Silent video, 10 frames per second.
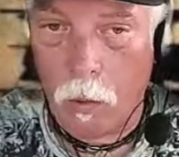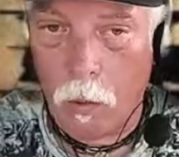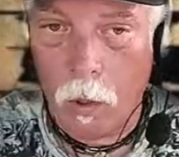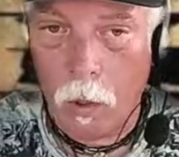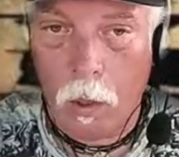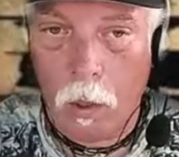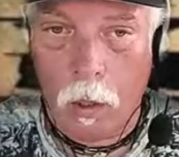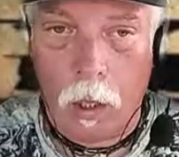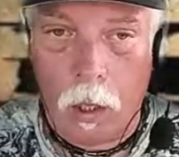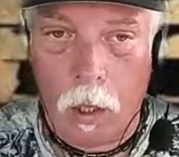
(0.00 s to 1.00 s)
like
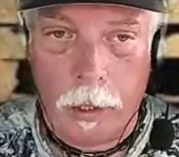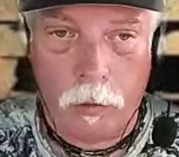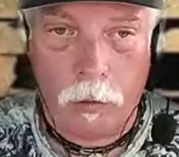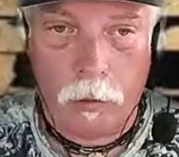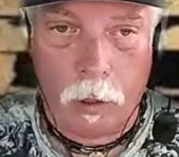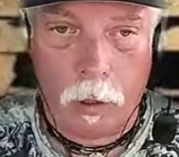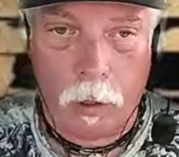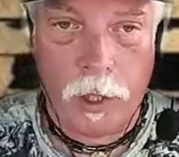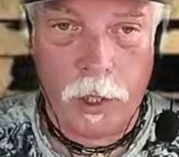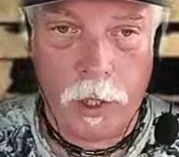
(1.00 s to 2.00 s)
you talk about Santos
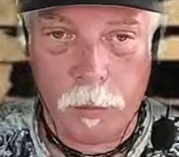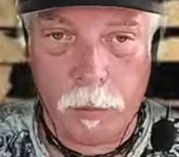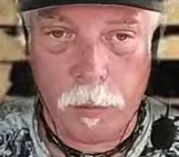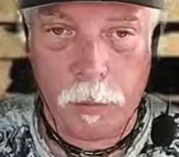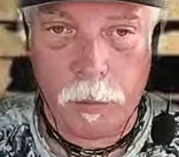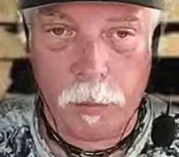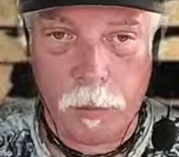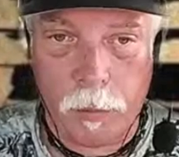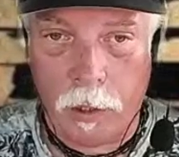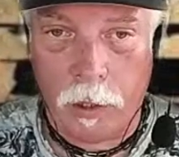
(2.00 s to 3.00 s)
Bonacci and the
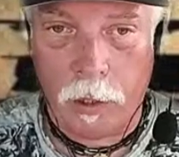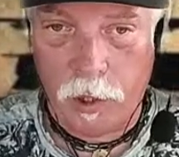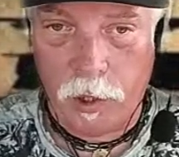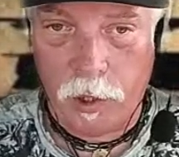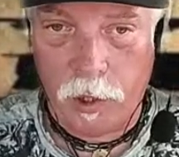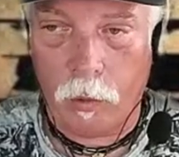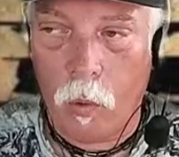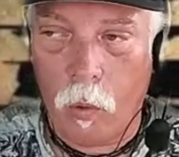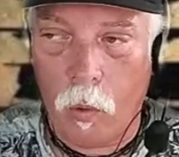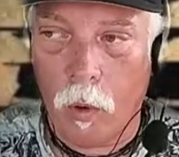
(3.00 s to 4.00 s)
promissory note in court
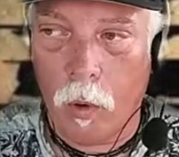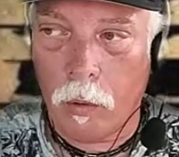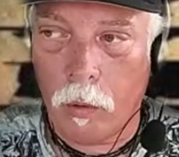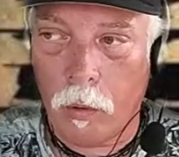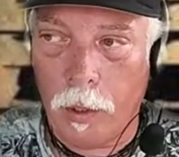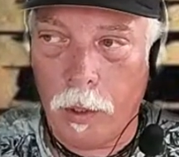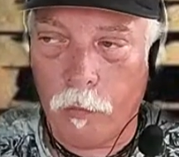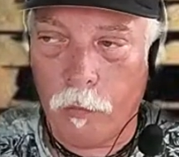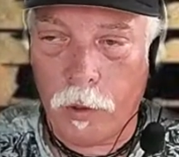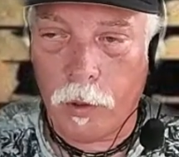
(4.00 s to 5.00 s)
and different things like
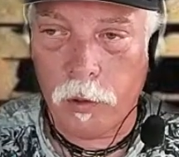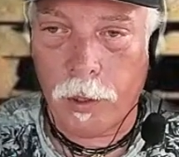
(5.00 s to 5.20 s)
that.